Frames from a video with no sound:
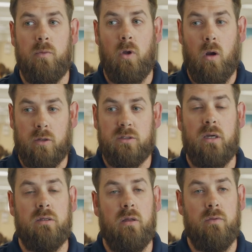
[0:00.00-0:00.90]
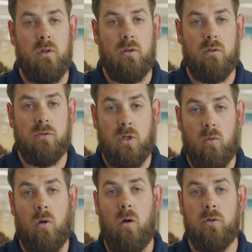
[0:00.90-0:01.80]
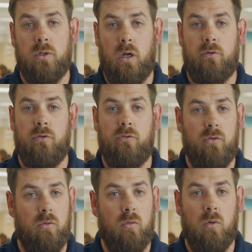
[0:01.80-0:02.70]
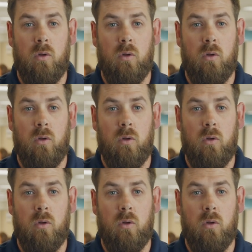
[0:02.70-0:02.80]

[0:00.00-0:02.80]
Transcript: the architect and the general contractor to